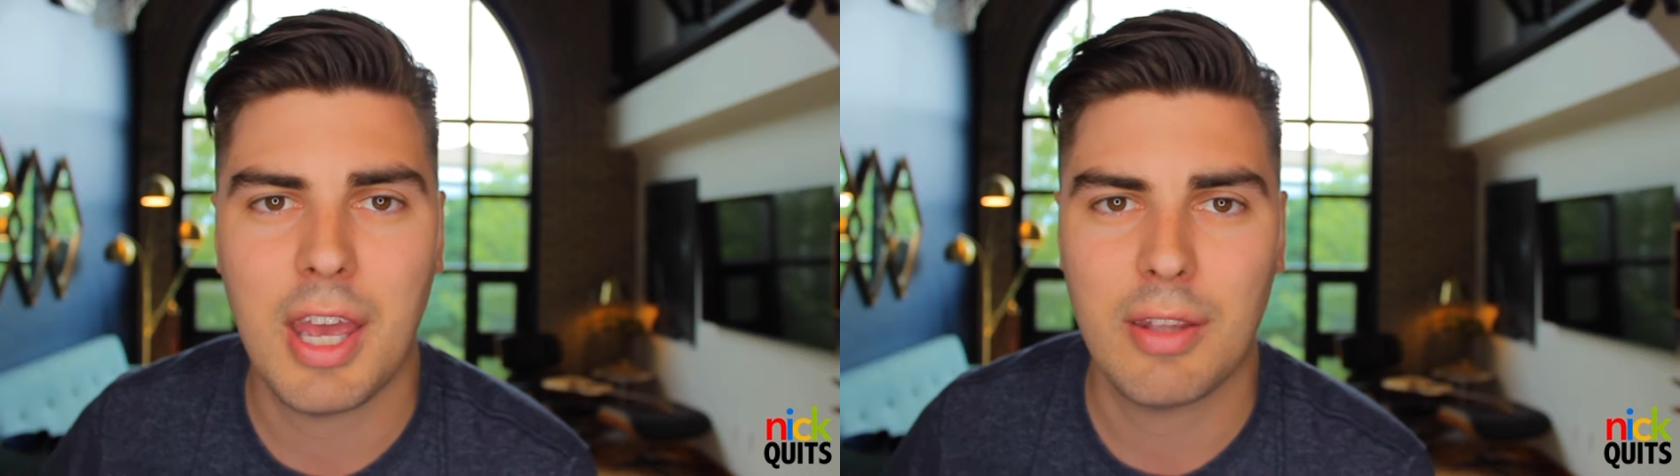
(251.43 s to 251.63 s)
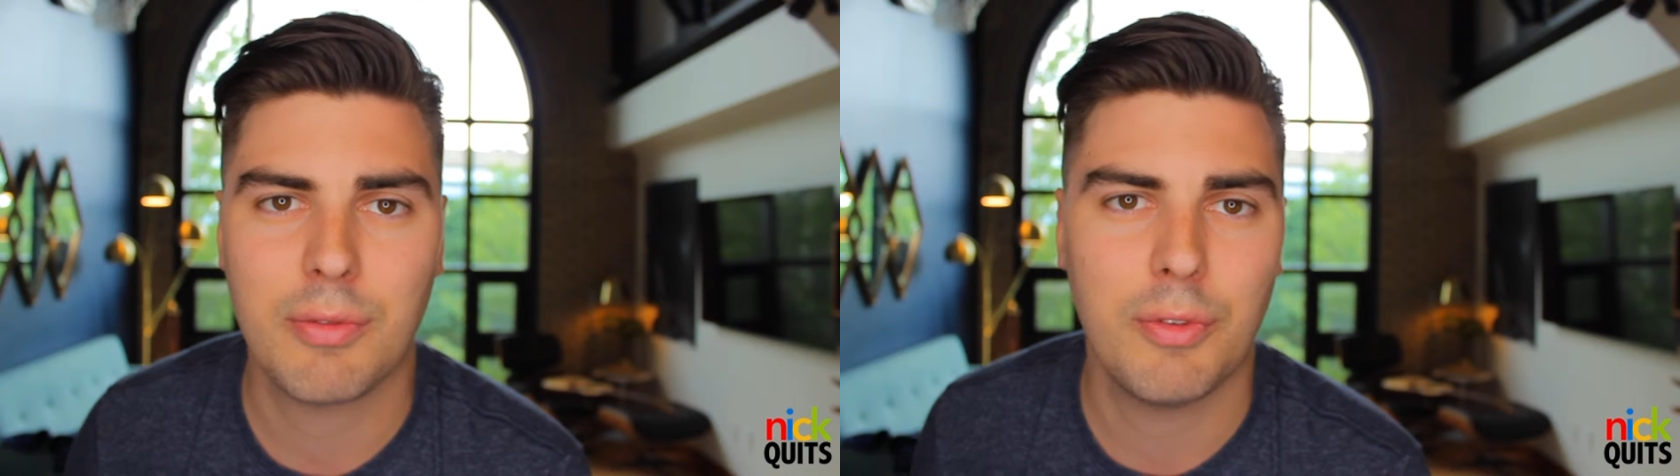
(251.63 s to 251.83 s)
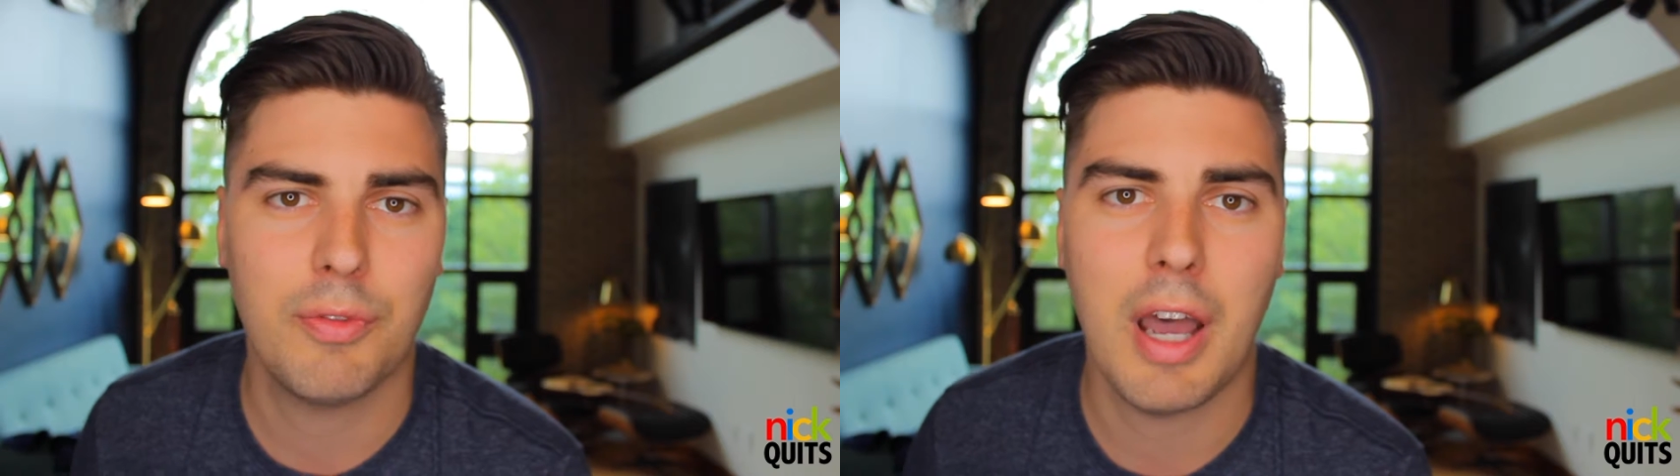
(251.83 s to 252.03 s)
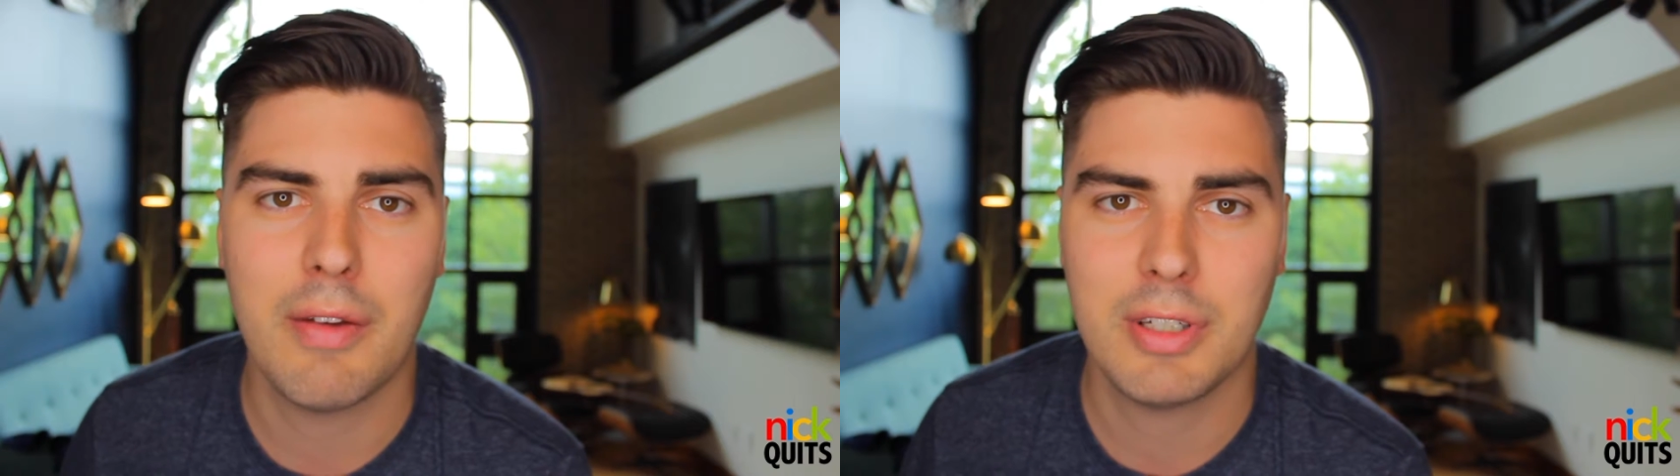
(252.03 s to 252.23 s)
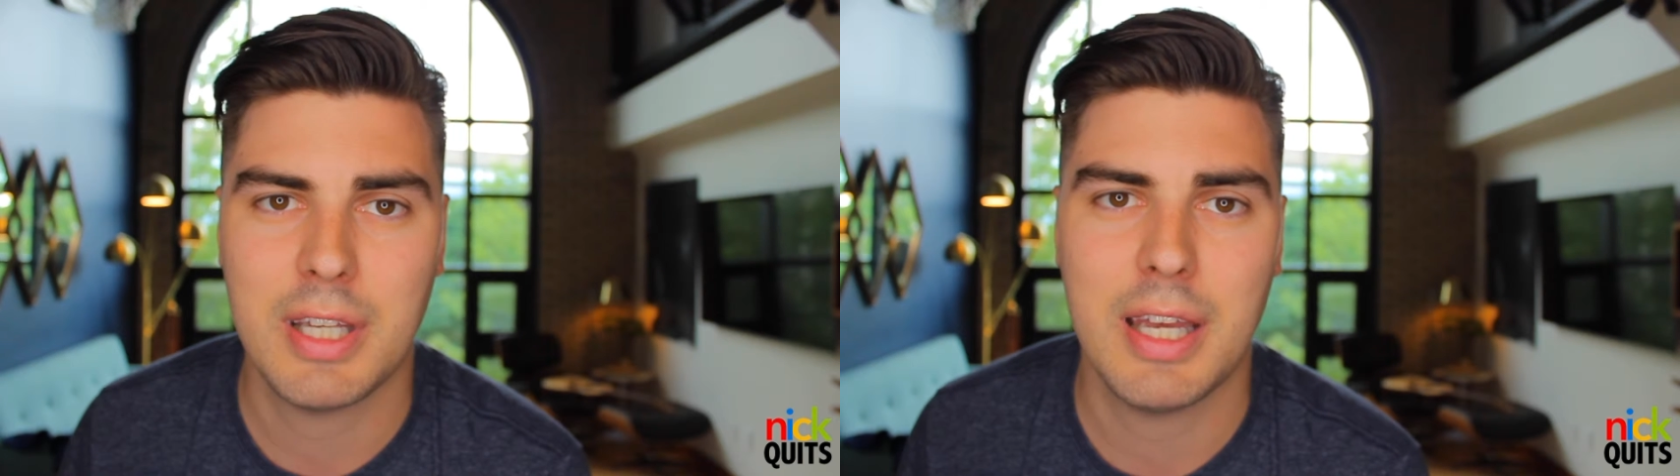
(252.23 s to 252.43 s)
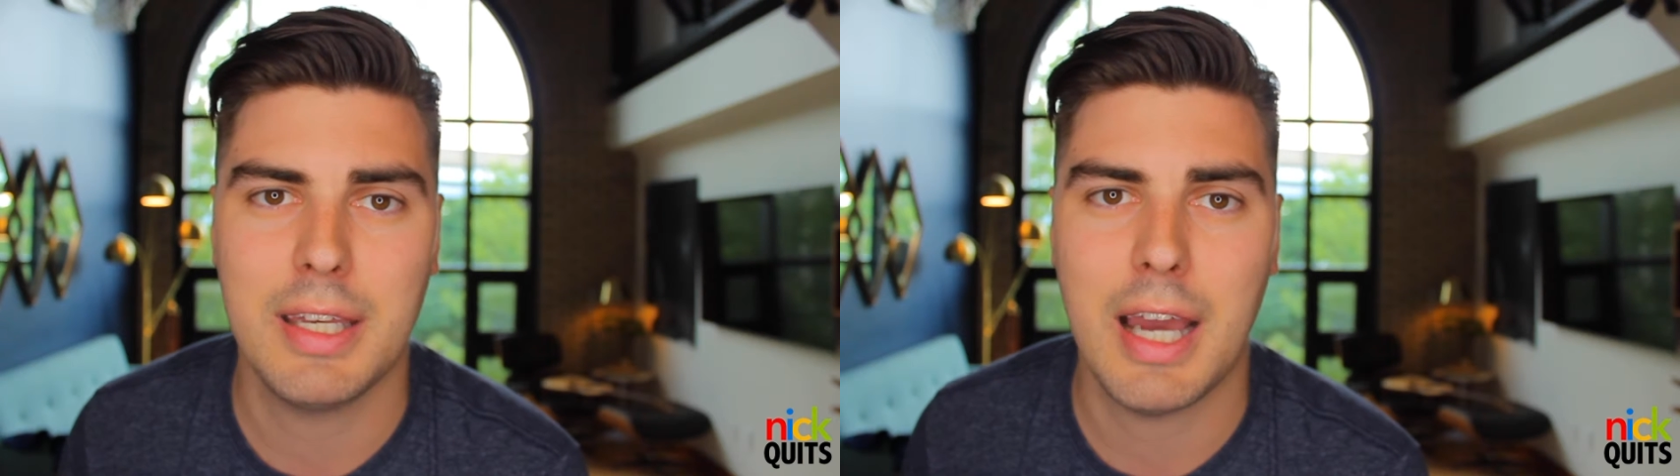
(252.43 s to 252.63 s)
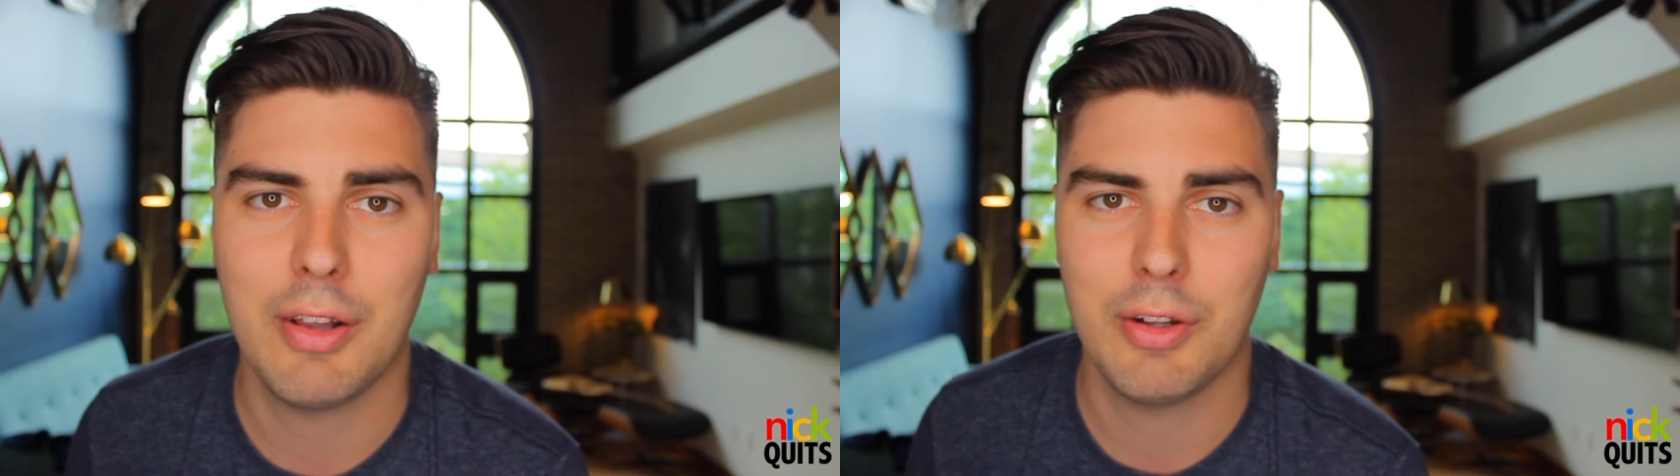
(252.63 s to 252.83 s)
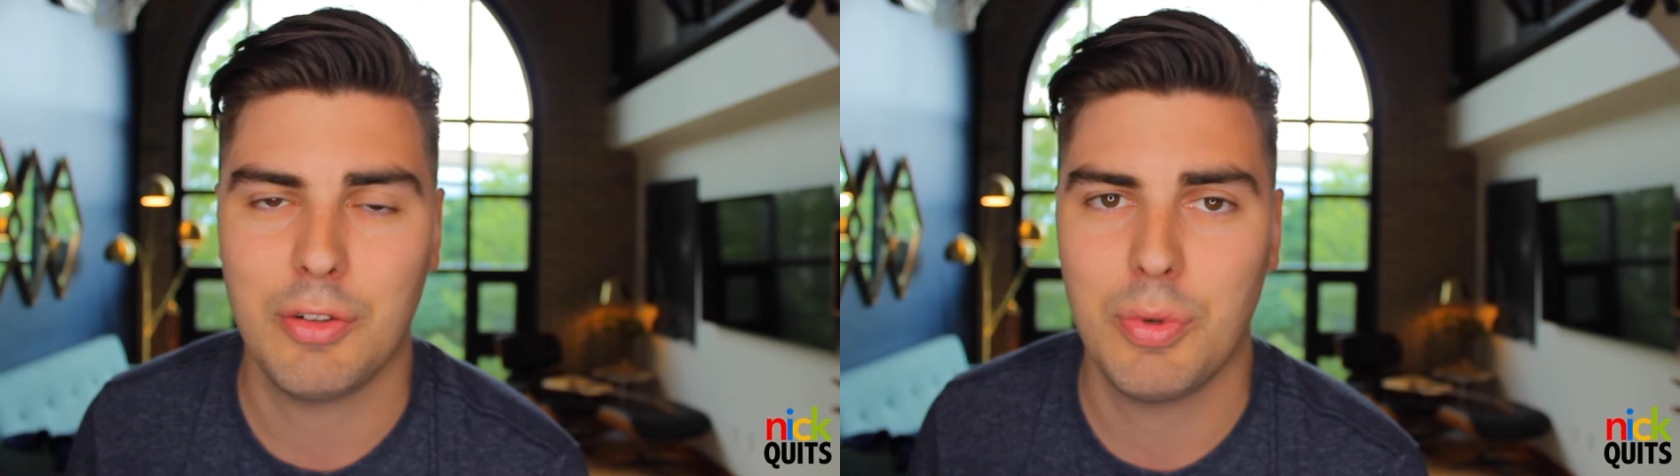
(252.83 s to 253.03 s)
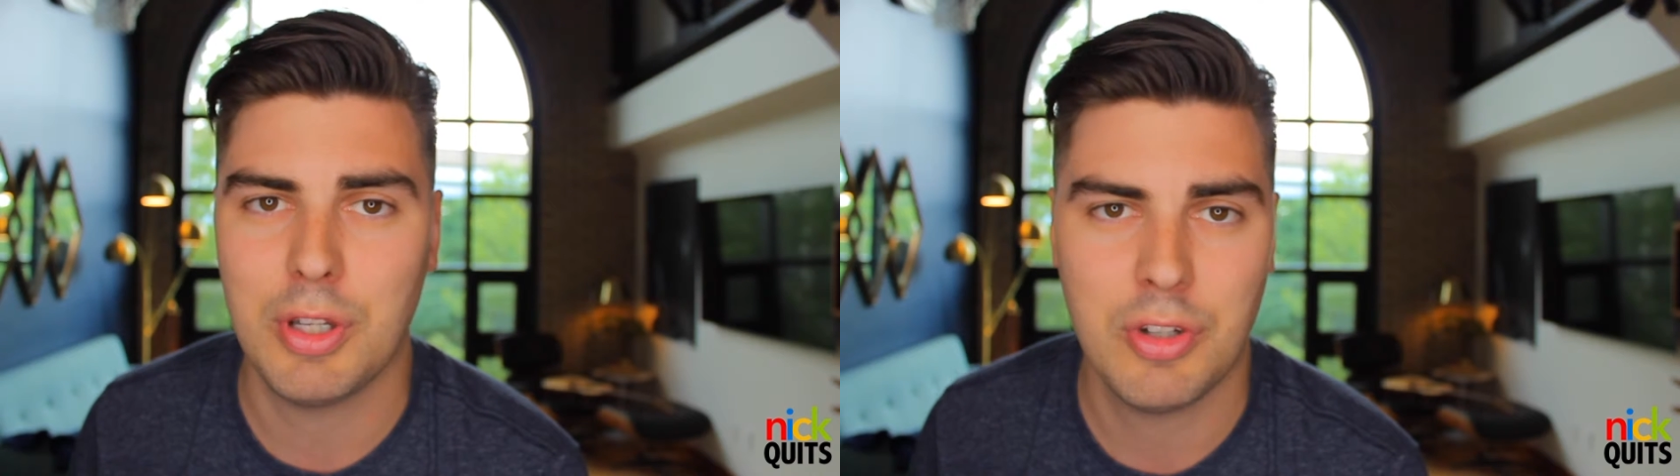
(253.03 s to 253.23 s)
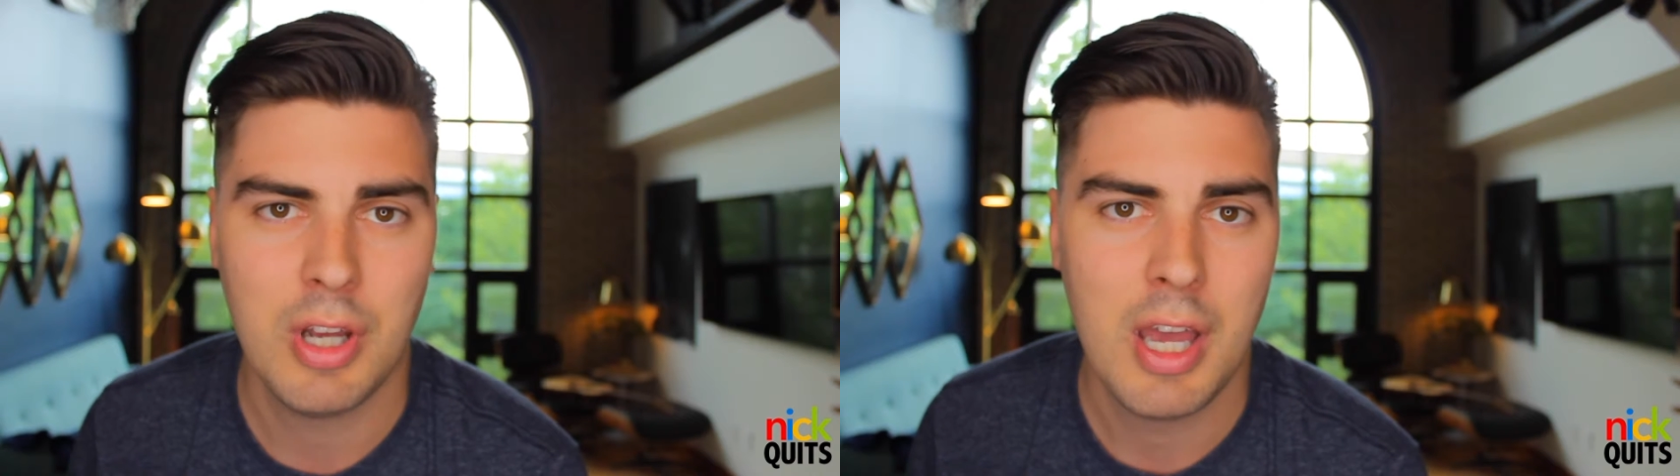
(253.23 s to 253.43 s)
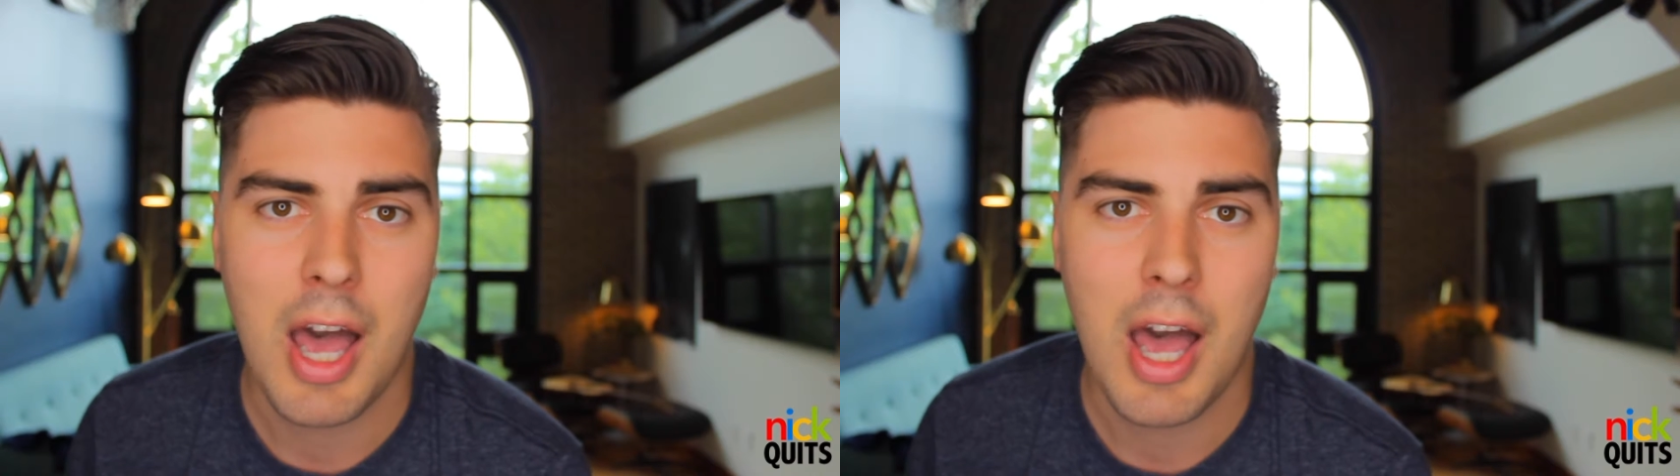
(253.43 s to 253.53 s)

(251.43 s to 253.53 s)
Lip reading: ask for $5 or $10, which